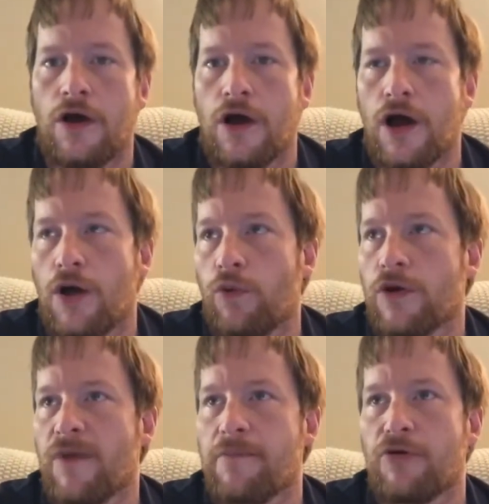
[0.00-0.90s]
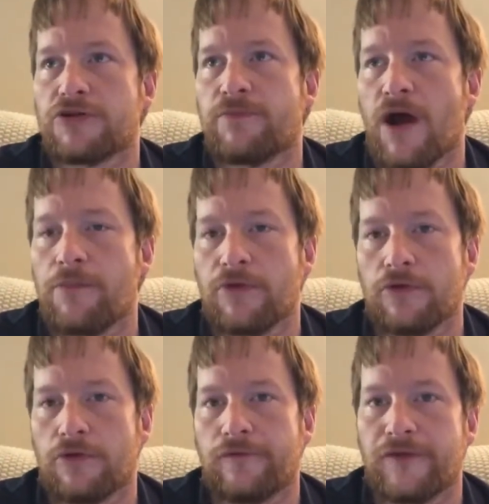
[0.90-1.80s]
One of my most
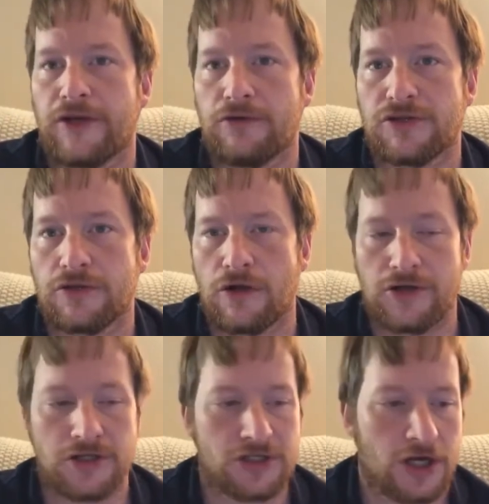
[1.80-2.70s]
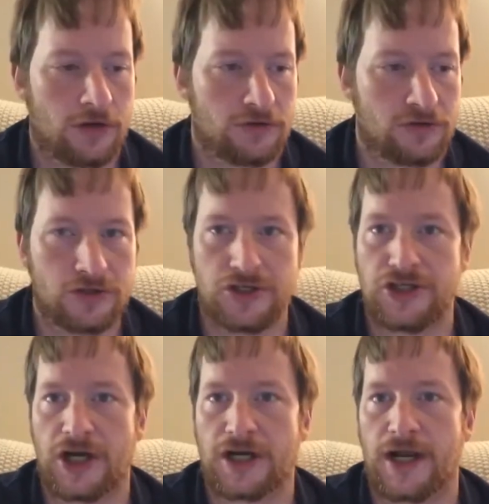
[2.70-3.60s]
popular videos on this channel, so just
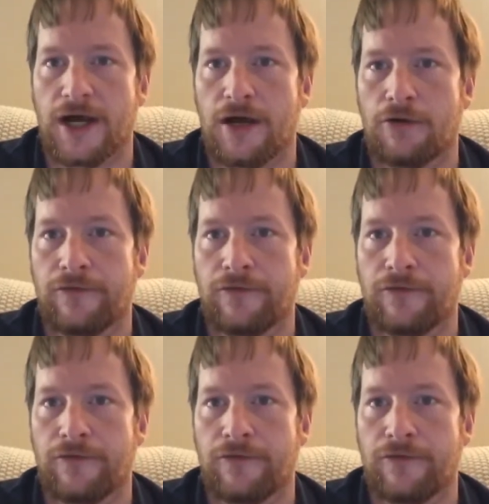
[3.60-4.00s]
check that out.